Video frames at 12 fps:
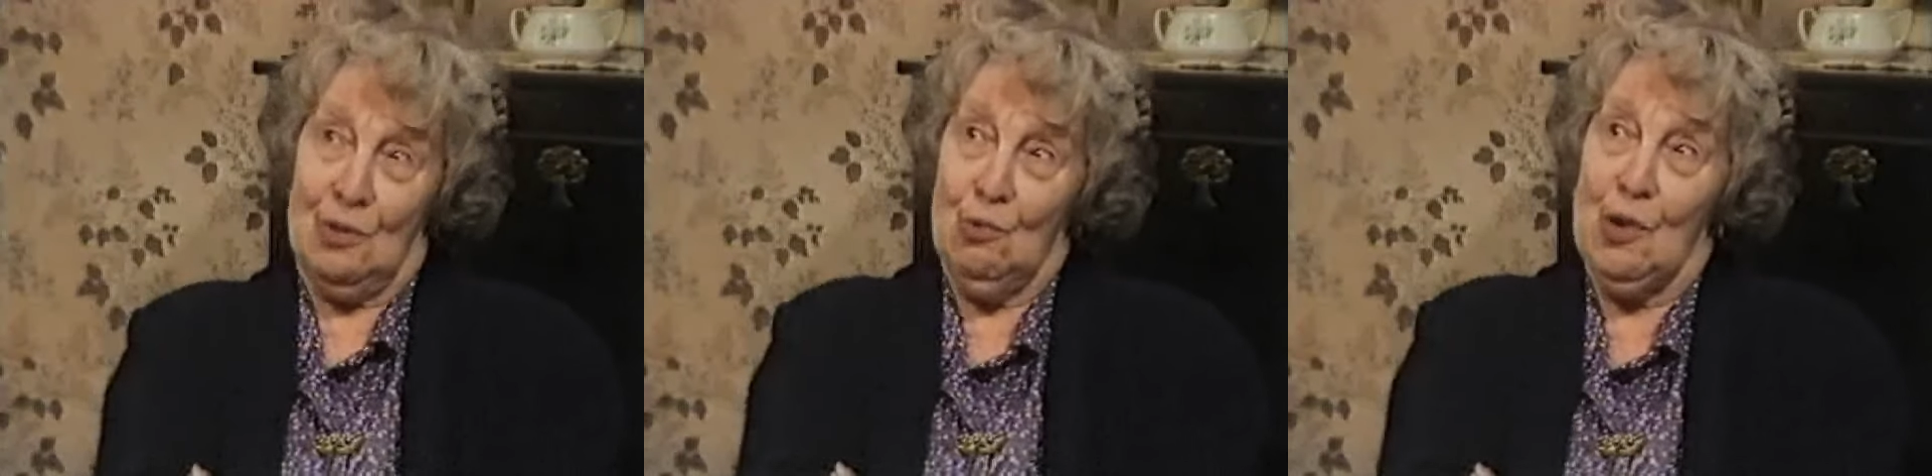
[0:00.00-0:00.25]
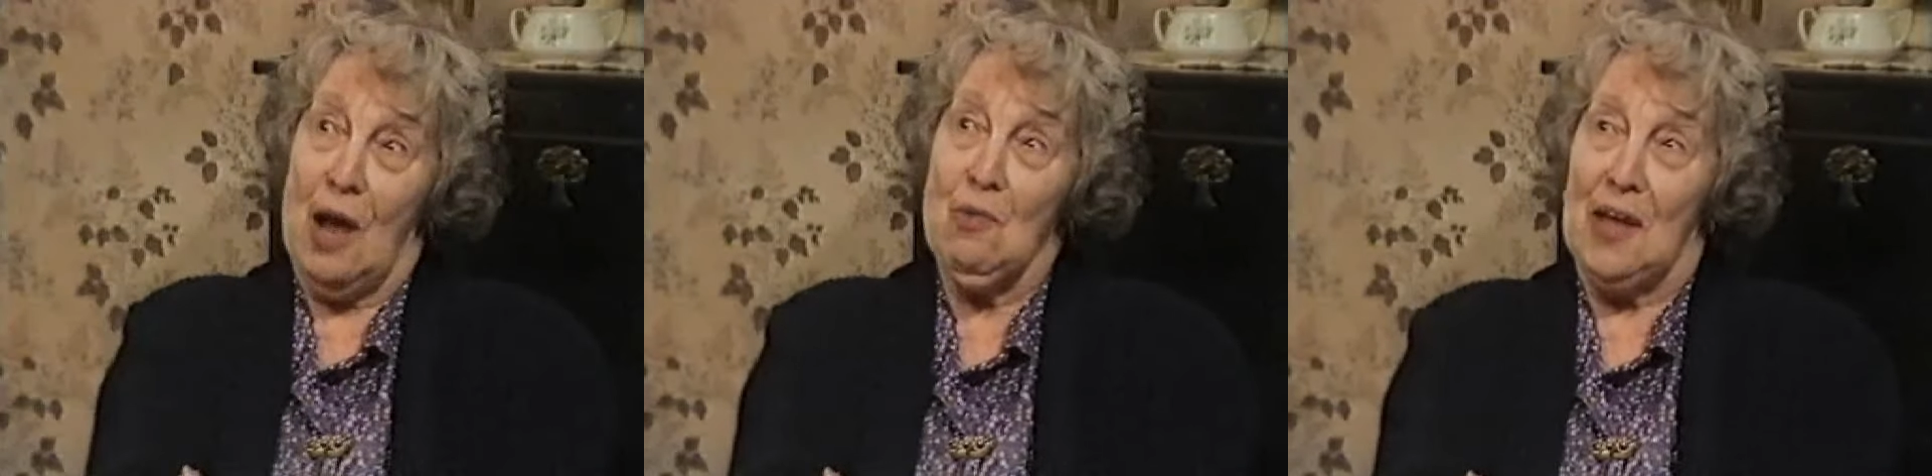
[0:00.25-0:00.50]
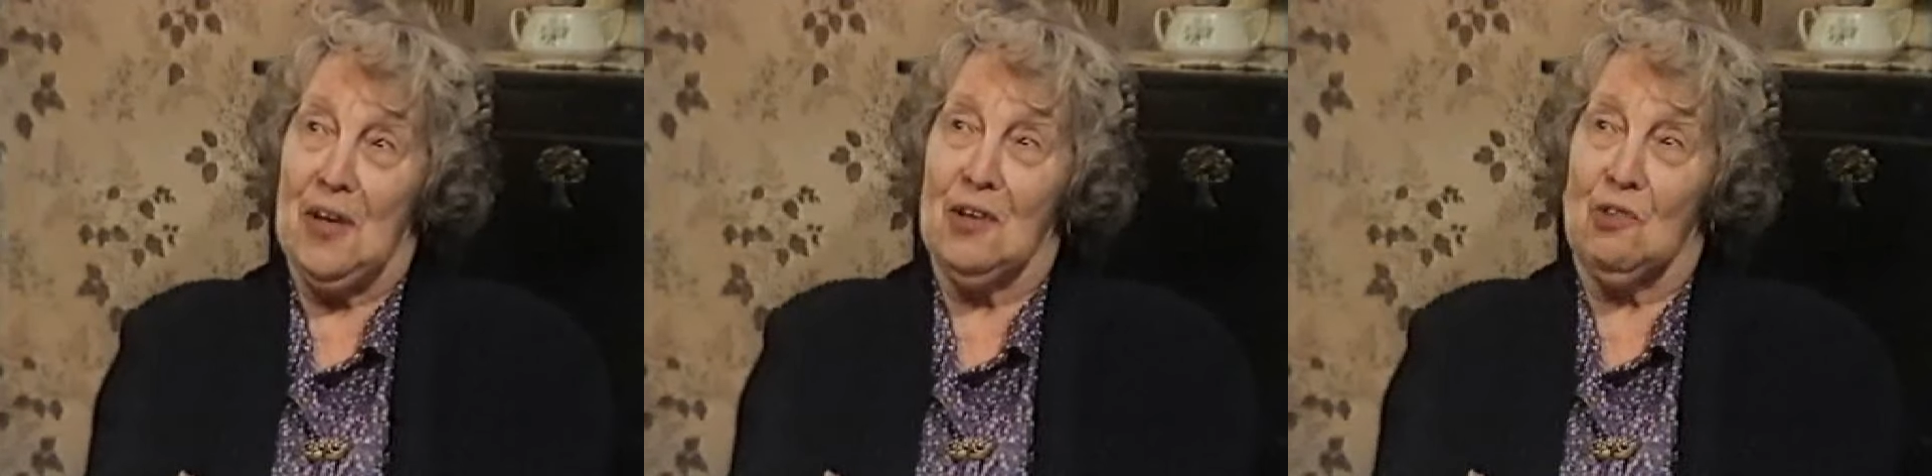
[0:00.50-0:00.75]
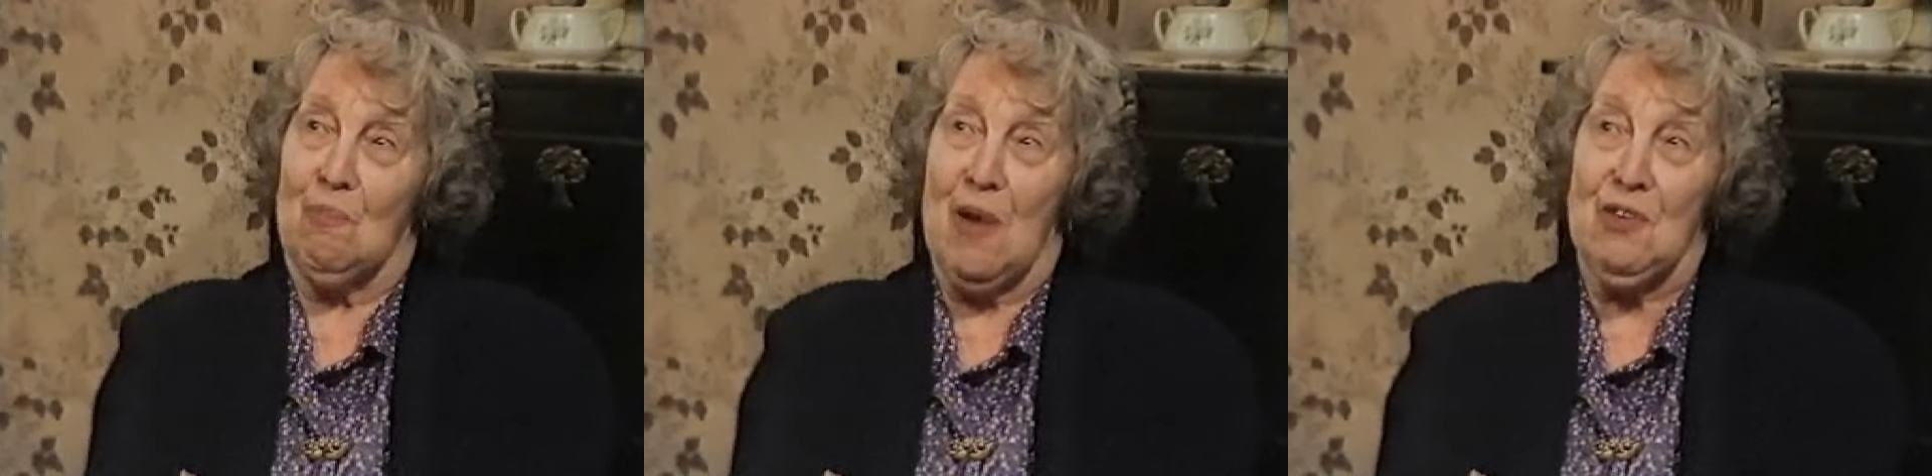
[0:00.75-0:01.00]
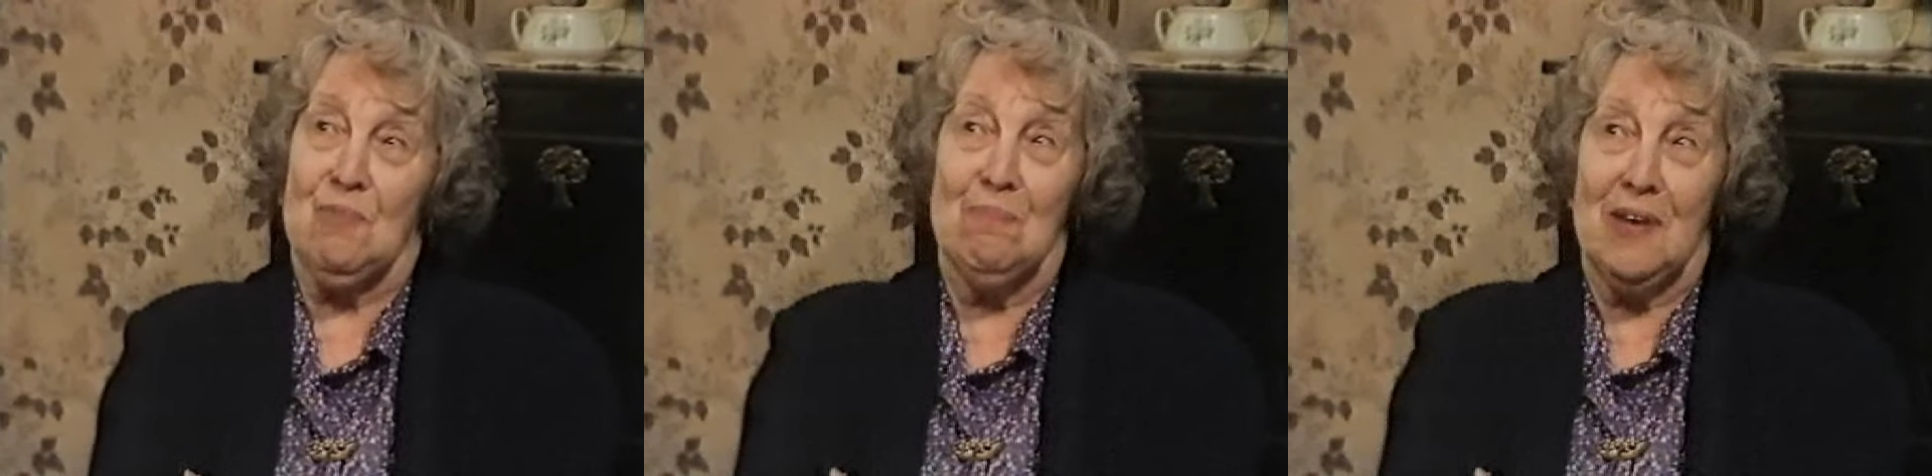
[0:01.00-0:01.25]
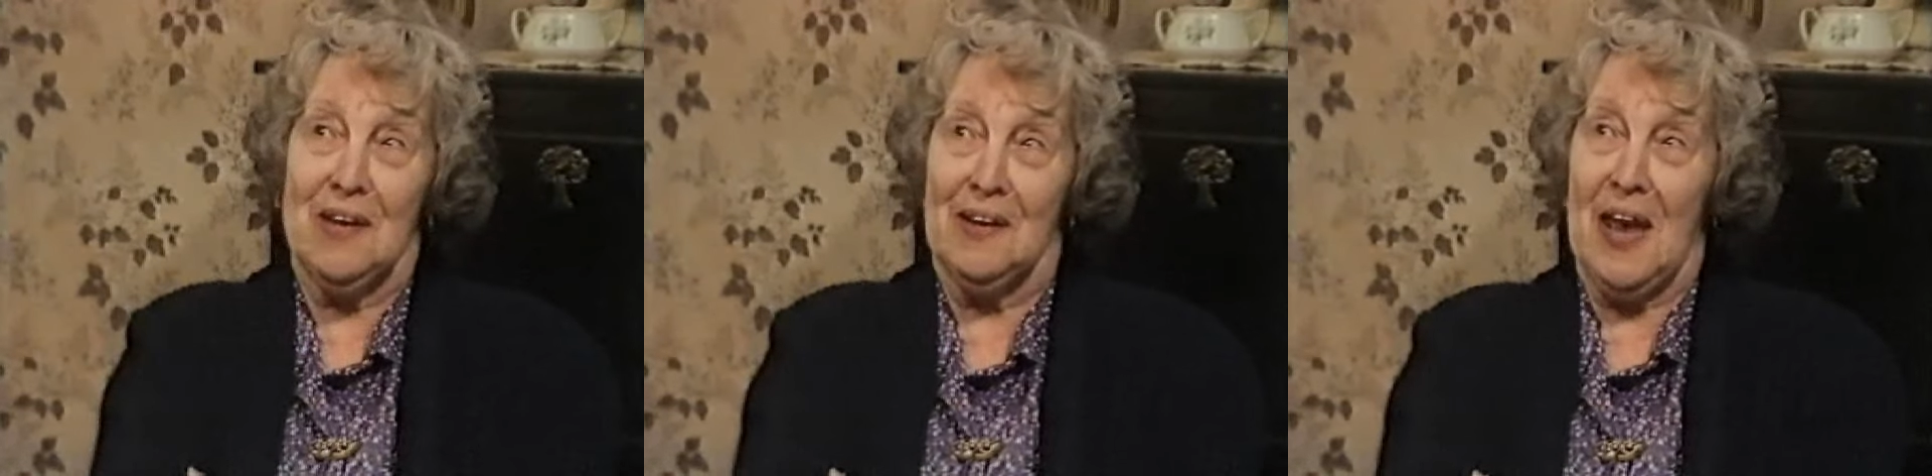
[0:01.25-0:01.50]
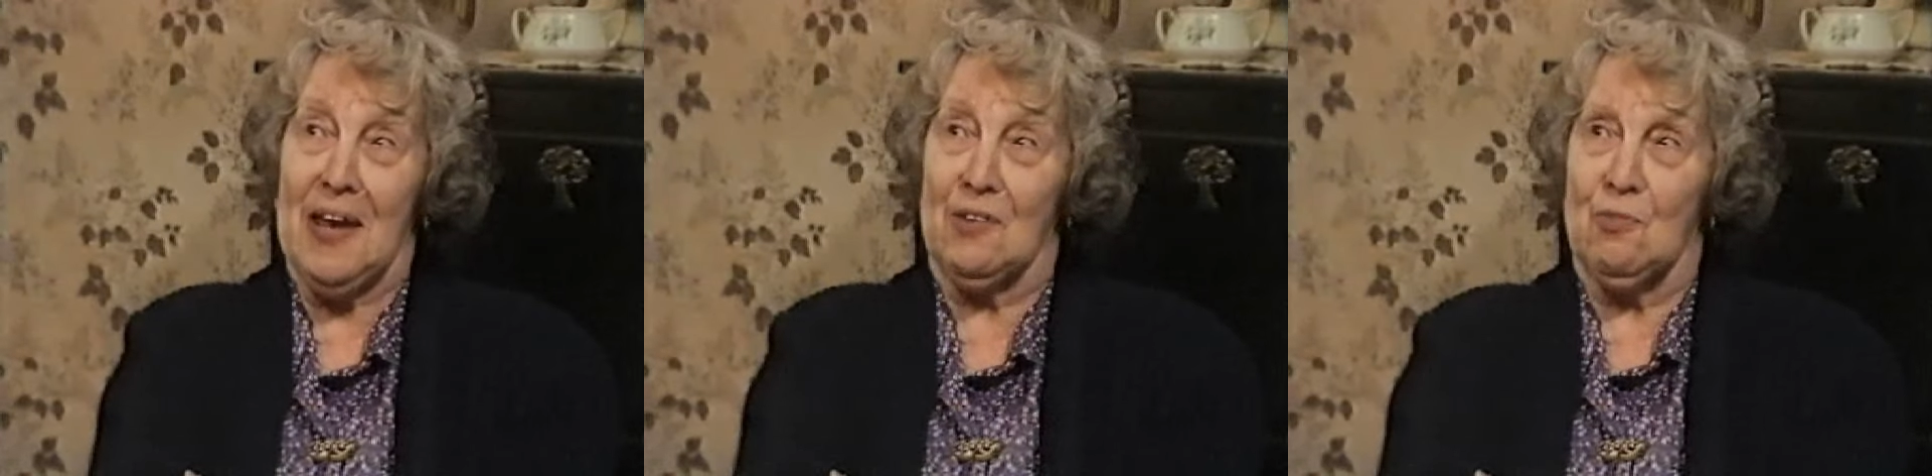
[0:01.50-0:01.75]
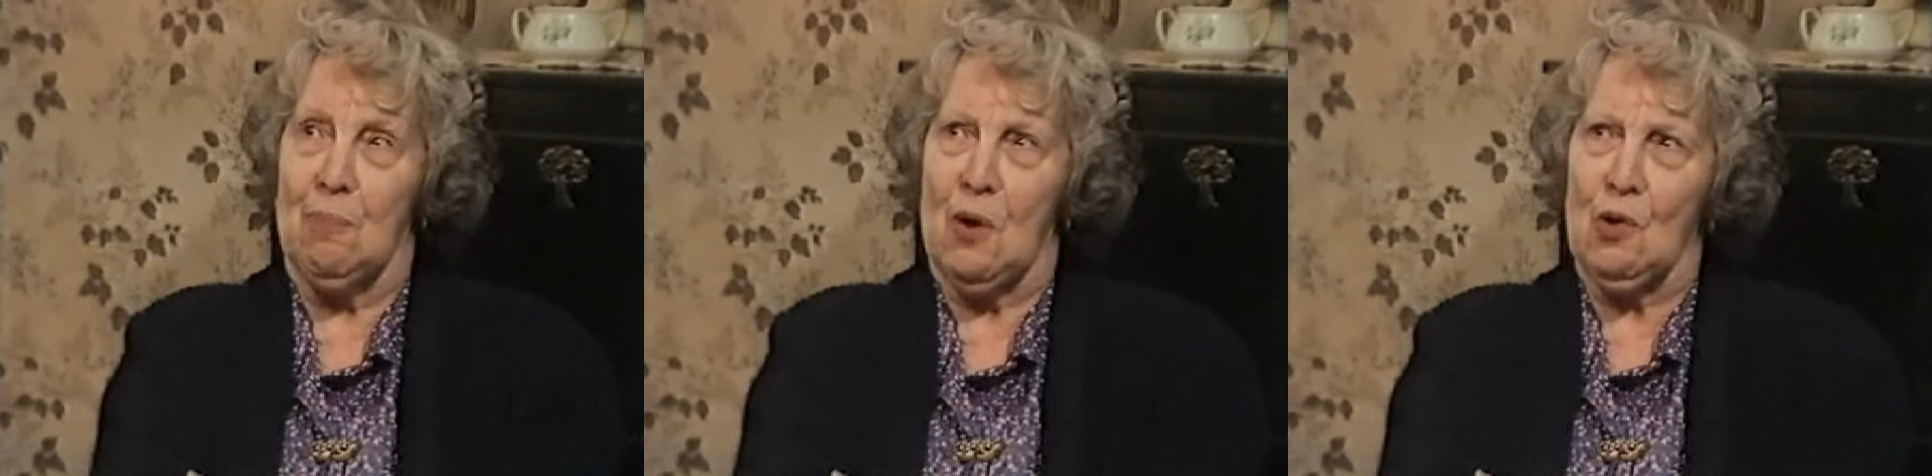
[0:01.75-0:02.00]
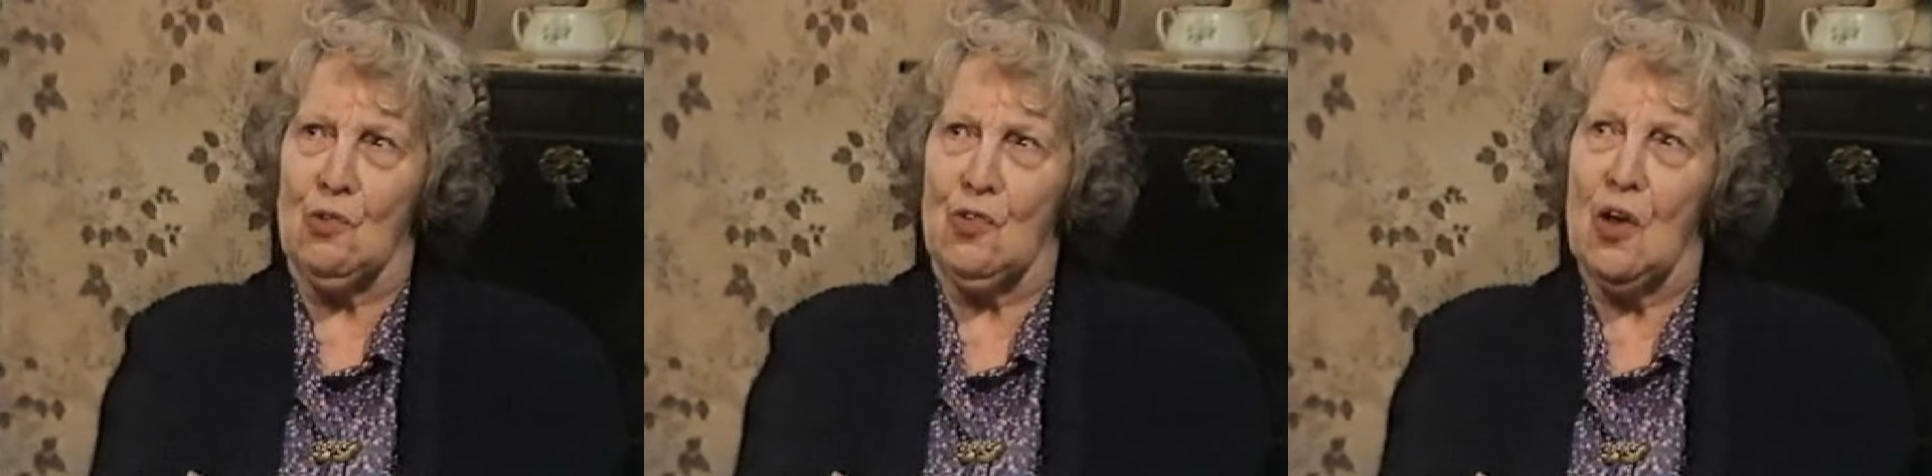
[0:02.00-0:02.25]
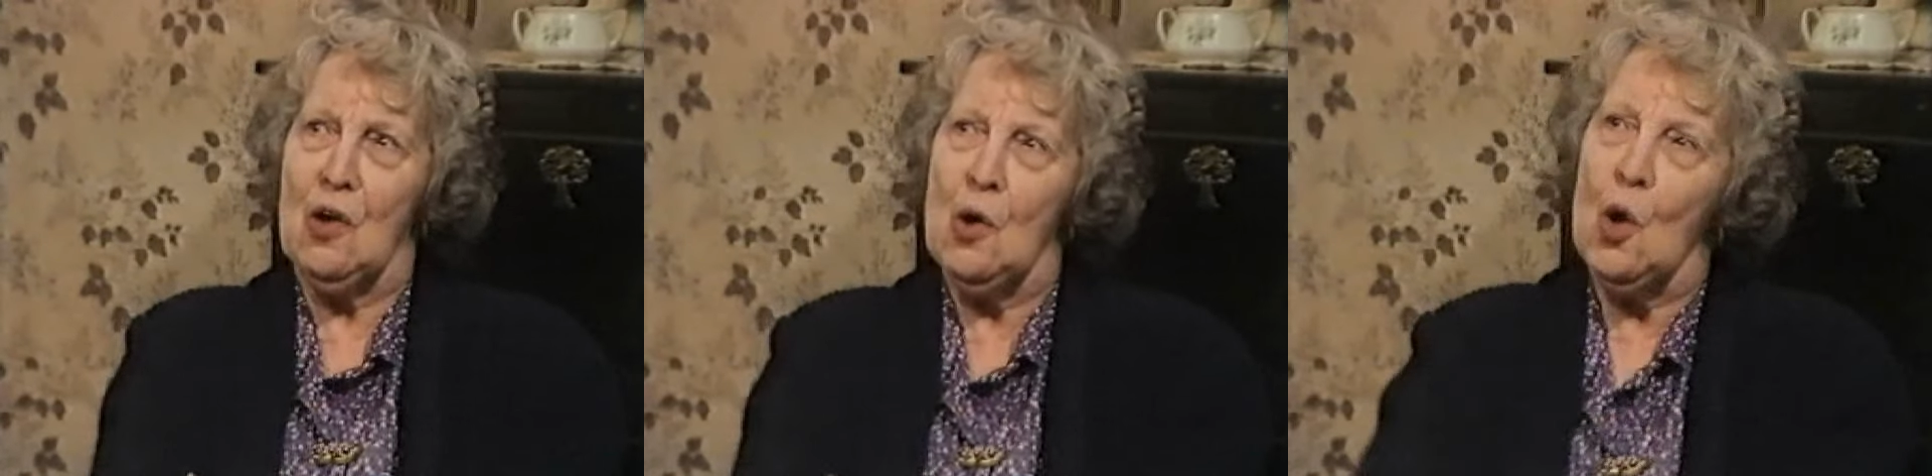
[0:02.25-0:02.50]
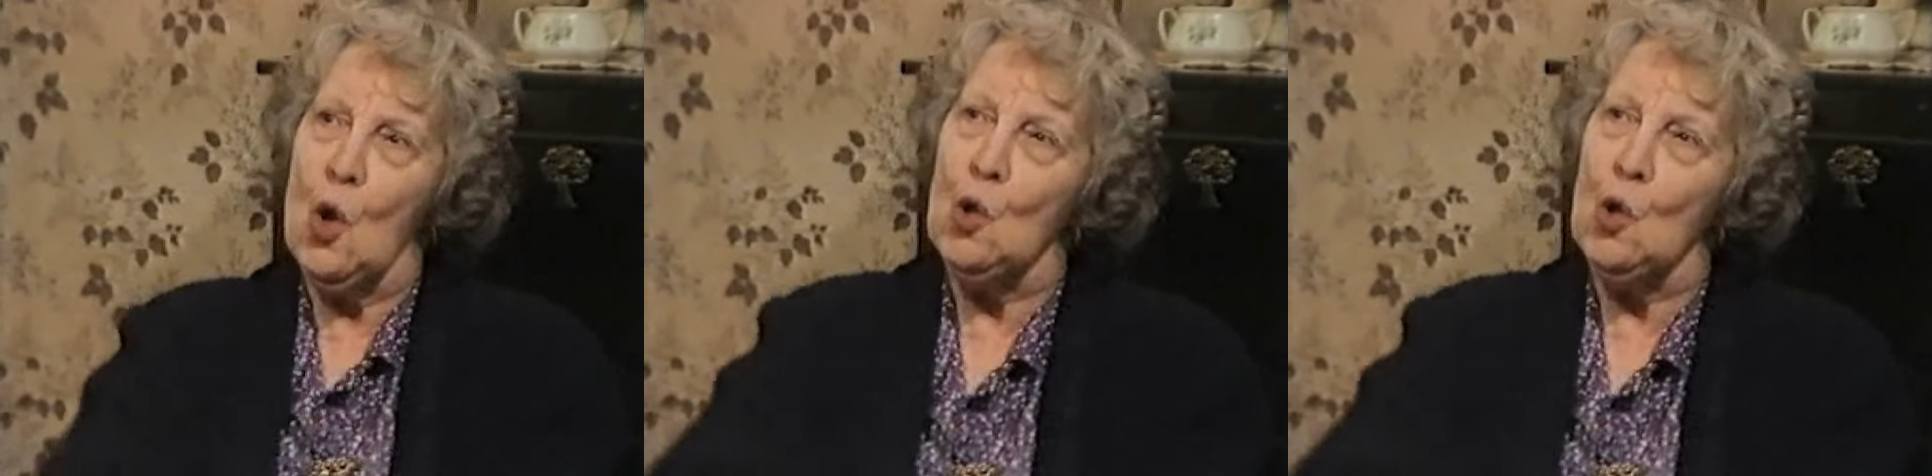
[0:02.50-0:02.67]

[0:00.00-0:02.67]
You'll know that expression being an ex-boxer.